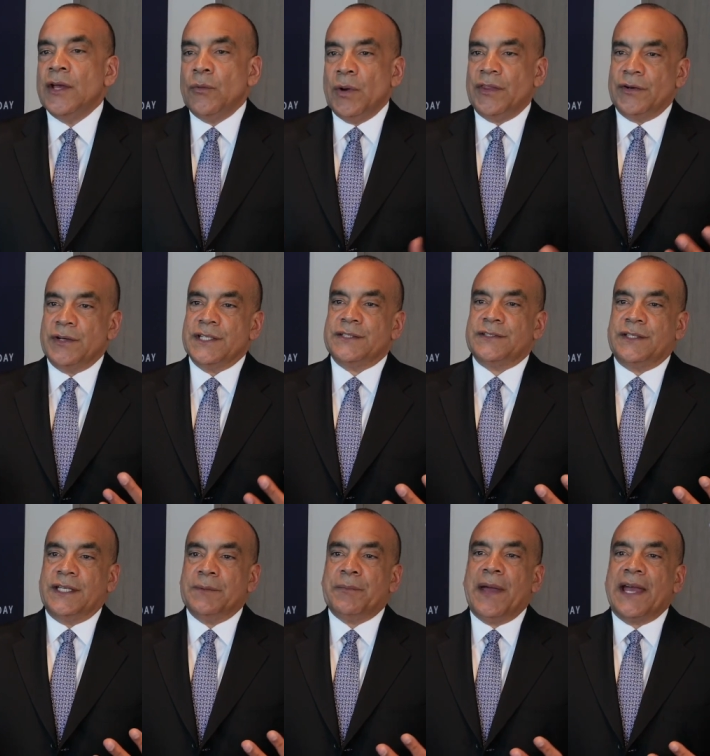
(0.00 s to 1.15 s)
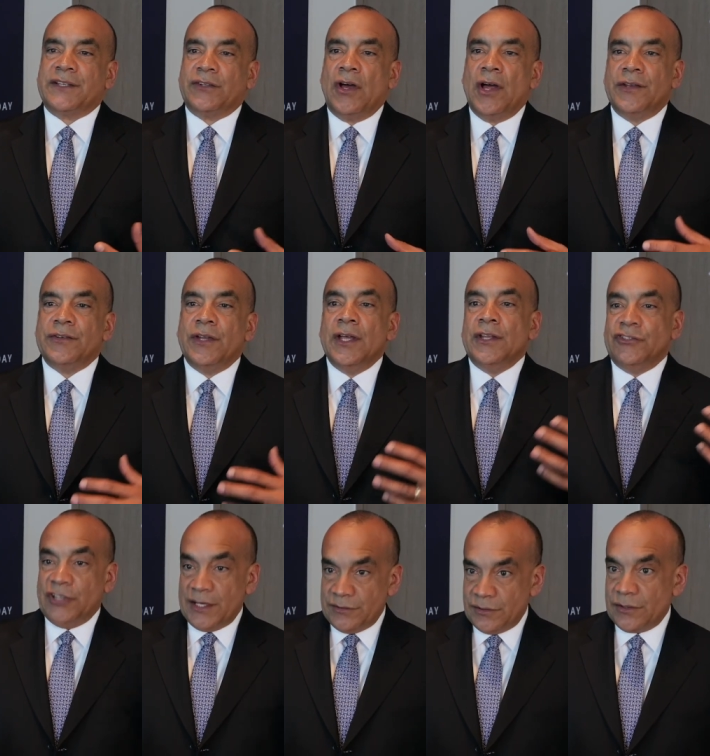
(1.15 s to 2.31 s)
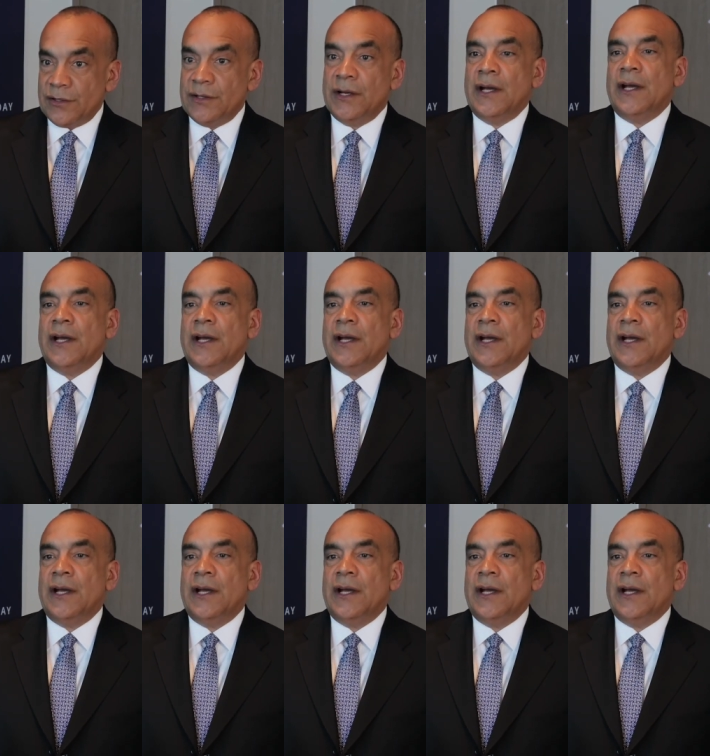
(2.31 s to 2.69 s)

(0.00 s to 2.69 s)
whether it's the impact on gender,